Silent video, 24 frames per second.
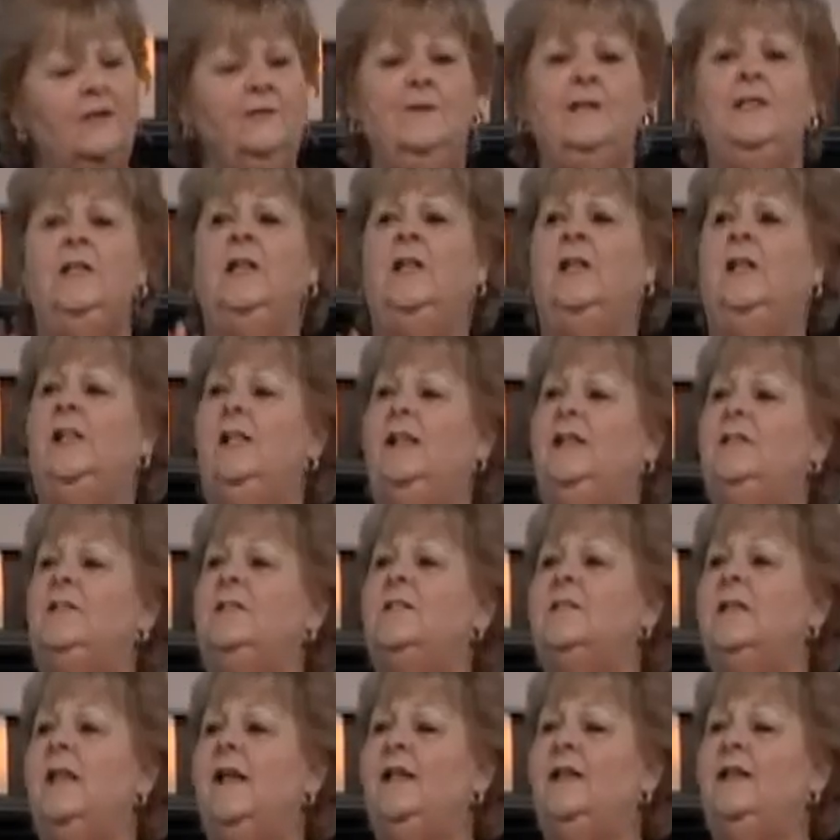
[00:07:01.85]
a clean
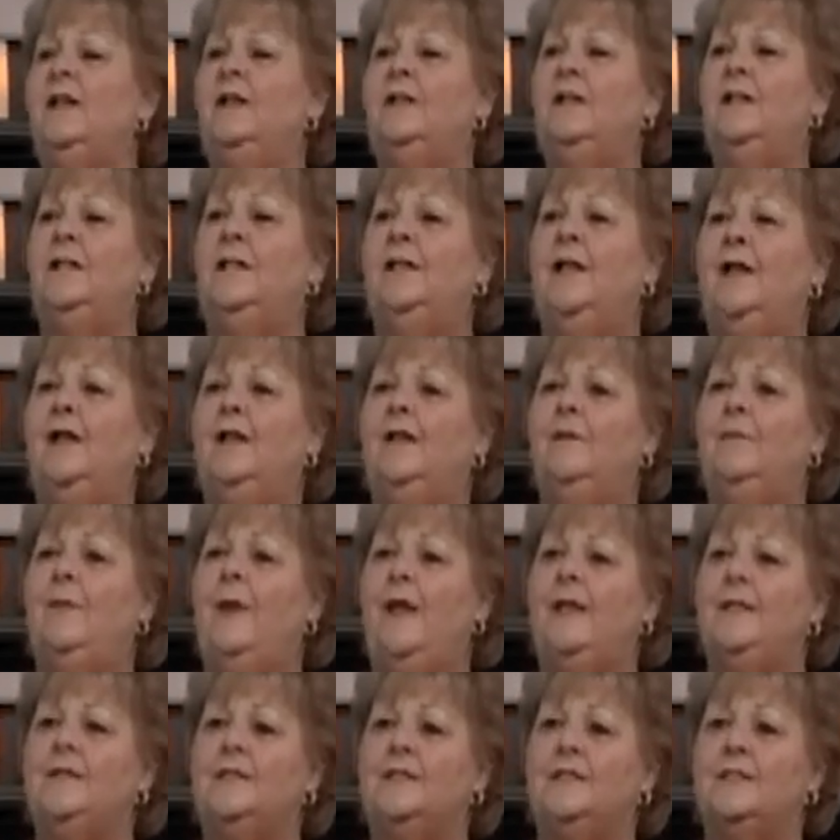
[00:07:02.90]
slate on a daily
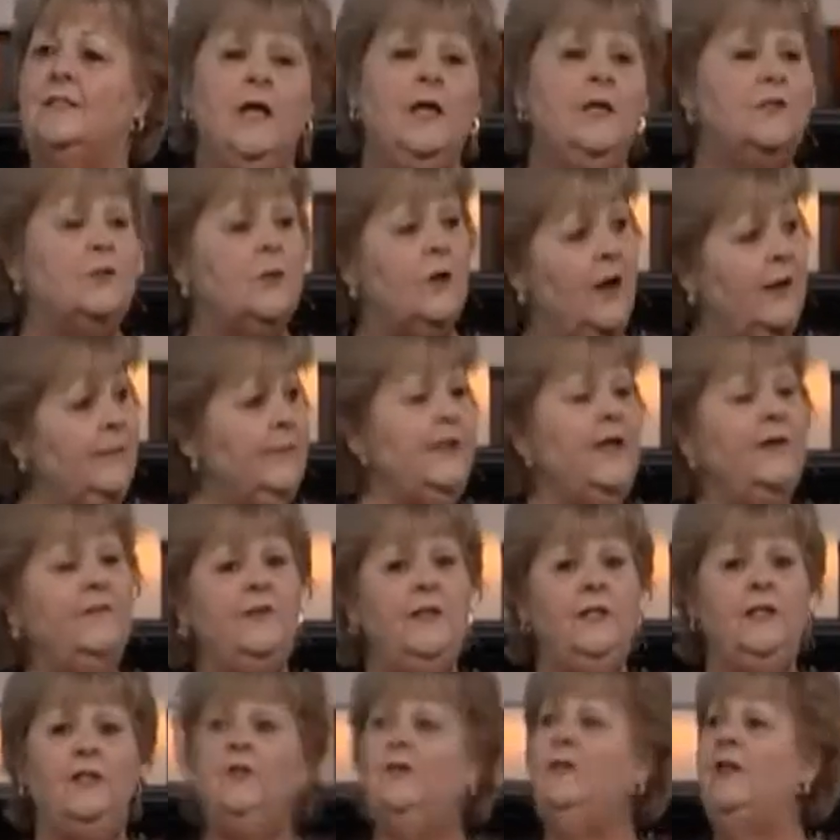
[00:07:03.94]
basis. So I'm
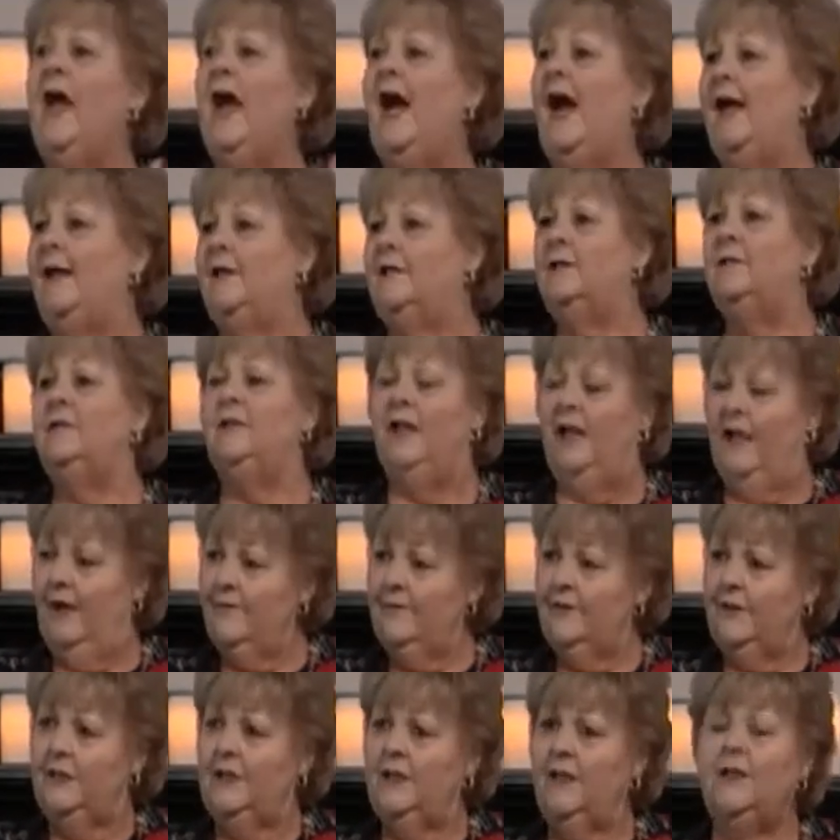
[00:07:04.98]
giving you that.
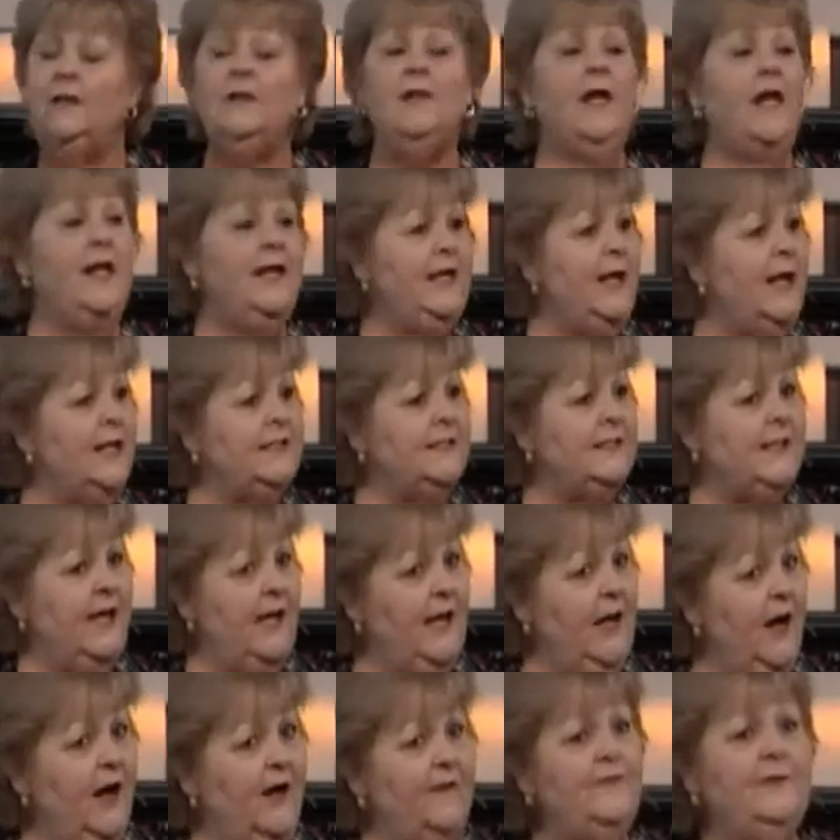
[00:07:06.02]
Everything, like I
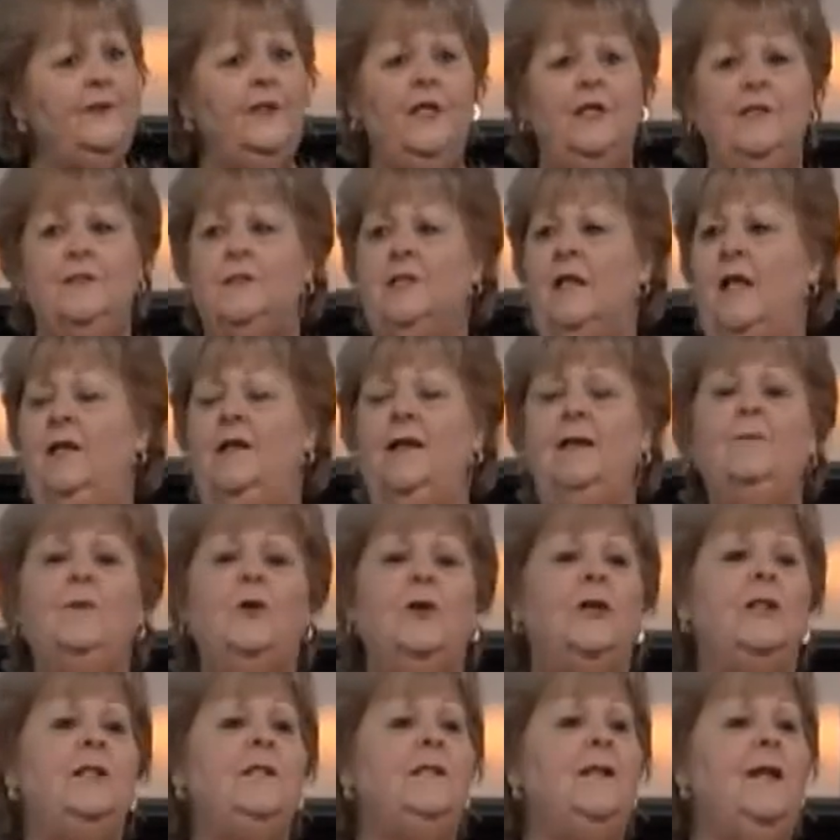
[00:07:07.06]
say often on Sunday
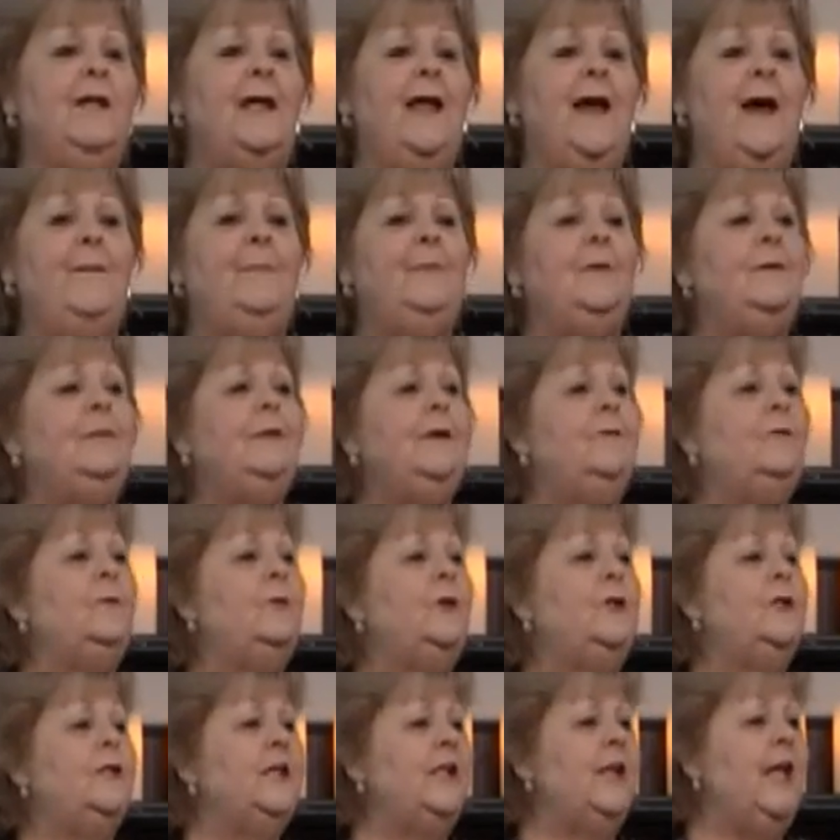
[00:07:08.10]
morning, that happened
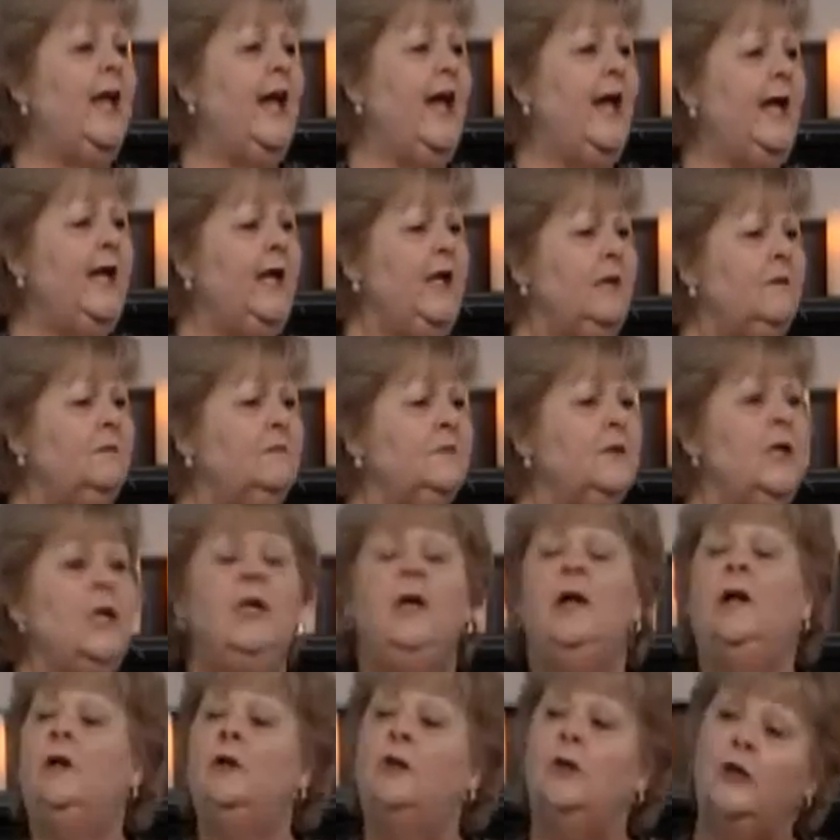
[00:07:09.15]
before today
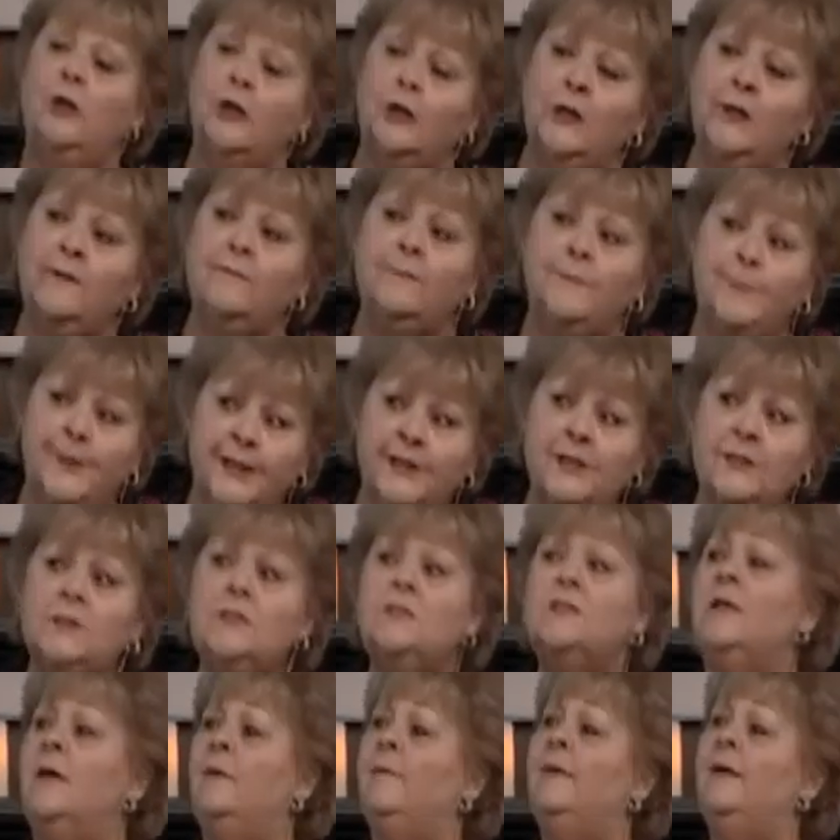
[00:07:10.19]
could have
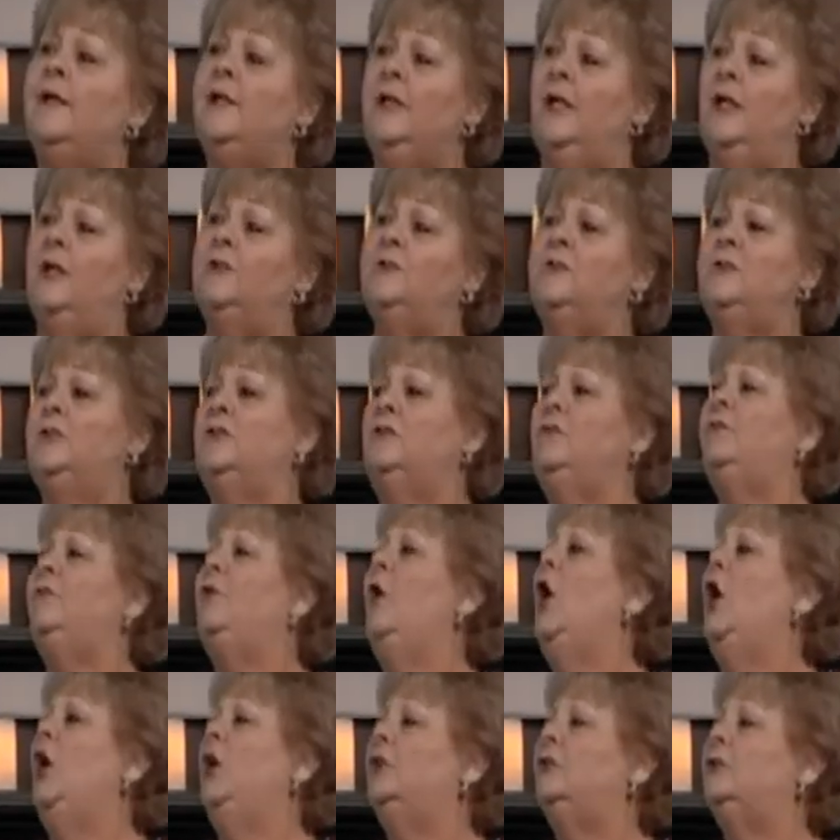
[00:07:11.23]
been somebody else's
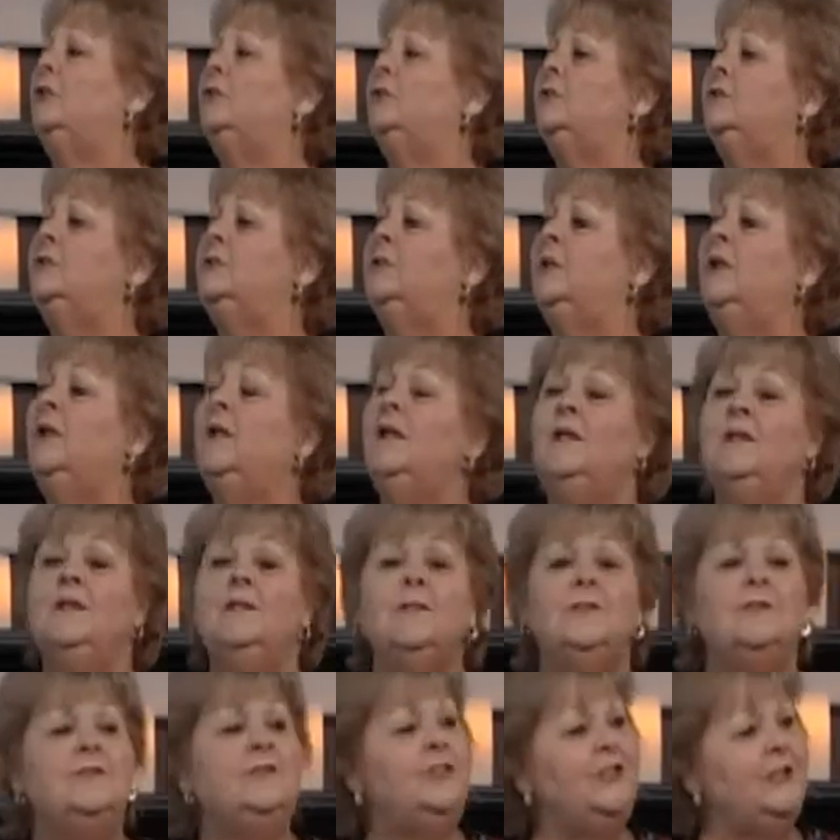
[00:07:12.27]
fault.
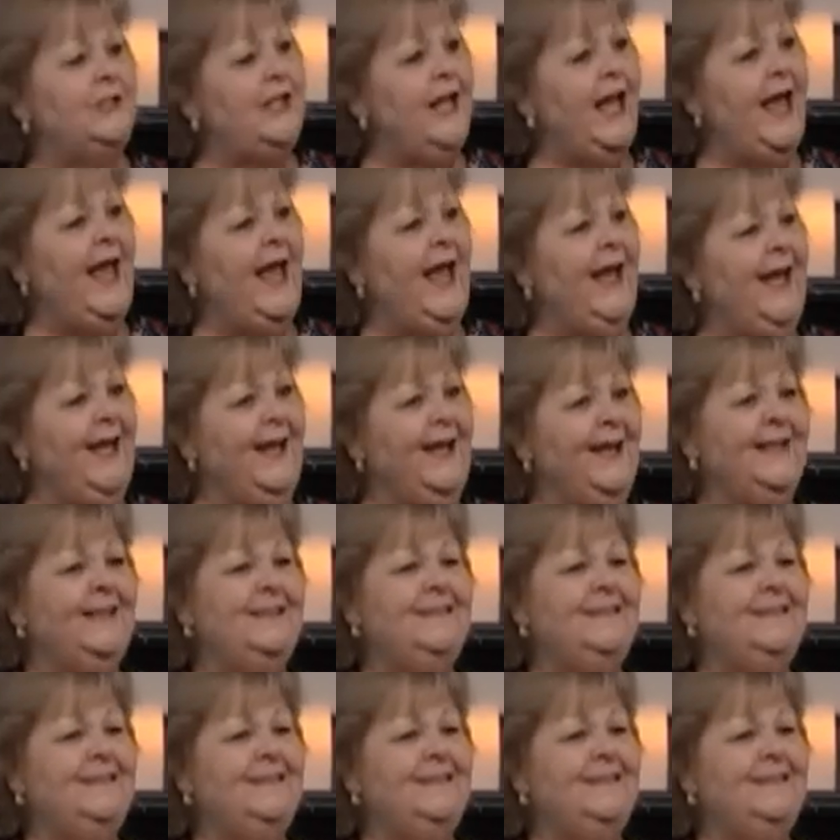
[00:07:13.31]
Today,